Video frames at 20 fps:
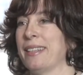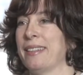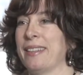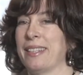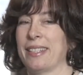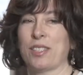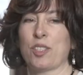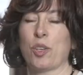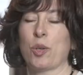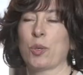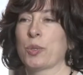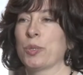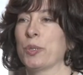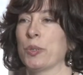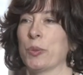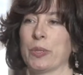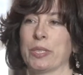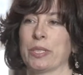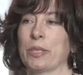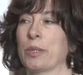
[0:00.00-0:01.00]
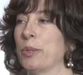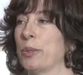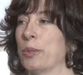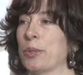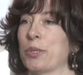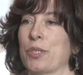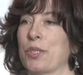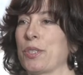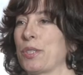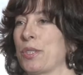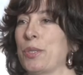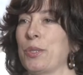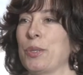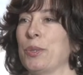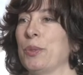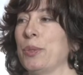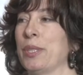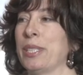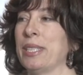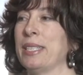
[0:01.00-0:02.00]
That's Hodu and Kush, the
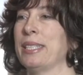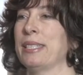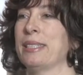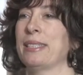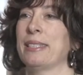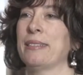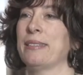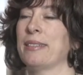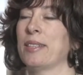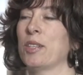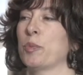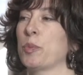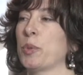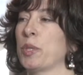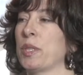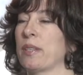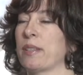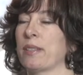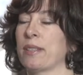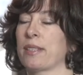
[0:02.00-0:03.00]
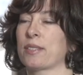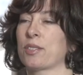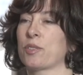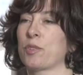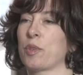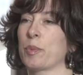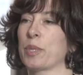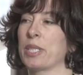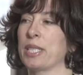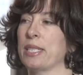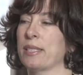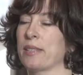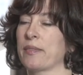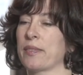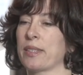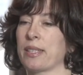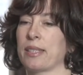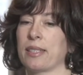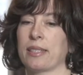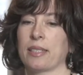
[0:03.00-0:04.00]
two, India and Ethiopia, the extremities of
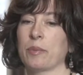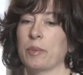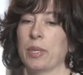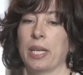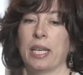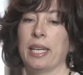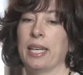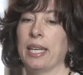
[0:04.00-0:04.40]
the kingdom.